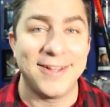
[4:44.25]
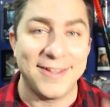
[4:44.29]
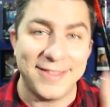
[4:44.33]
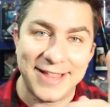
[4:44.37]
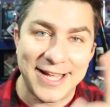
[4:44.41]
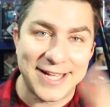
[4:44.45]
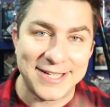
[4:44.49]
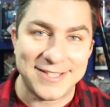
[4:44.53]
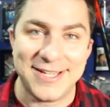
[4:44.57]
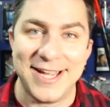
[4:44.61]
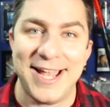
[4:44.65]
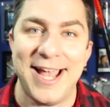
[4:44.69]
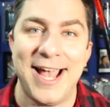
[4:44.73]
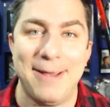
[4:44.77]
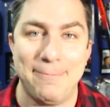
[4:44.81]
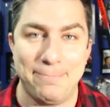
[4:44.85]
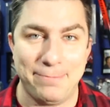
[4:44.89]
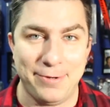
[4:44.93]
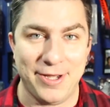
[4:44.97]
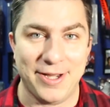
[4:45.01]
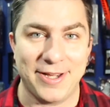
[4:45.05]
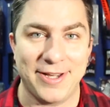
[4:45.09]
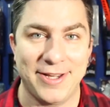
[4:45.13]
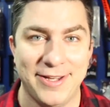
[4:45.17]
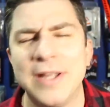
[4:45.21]
That's a hat
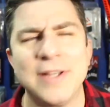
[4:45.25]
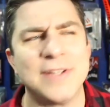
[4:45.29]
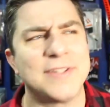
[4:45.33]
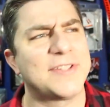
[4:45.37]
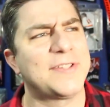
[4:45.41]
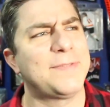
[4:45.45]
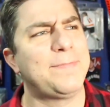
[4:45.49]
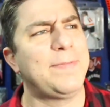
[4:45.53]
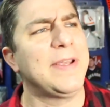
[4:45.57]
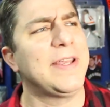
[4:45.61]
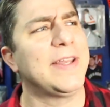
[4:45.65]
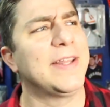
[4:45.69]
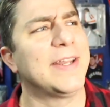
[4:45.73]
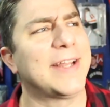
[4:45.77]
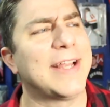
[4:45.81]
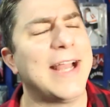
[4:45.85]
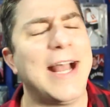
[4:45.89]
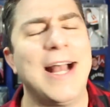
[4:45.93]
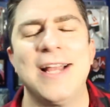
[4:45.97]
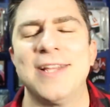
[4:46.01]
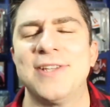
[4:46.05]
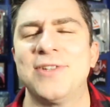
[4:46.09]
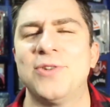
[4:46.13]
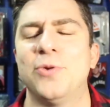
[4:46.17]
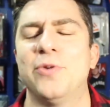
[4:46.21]
pick. And speaking of
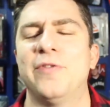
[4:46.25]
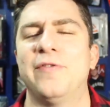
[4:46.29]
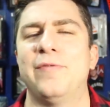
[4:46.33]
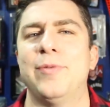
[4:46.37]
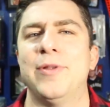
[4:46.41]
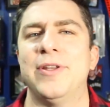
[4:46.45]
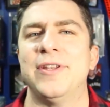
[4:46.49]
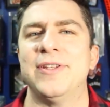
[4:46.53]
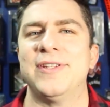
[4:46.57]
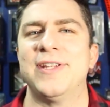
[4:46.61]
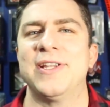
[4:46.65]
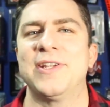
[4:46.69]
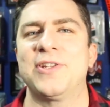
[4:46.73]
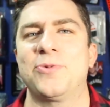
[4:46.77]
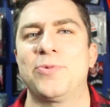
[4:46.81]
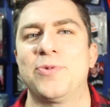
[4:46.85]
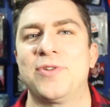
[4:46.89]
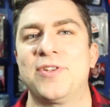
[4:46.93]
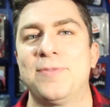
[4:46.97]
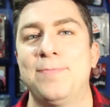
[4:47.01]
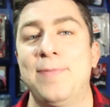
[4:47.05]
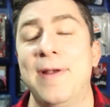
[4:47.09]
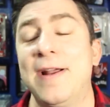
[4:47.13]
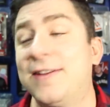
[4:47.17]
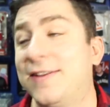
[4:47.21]
guys who have been
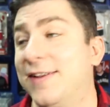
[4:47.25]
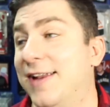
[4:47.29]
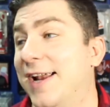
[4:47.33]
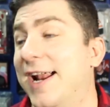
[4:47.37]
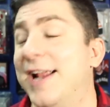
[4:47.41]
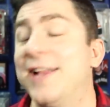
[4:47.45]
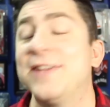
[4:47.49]
disrespected,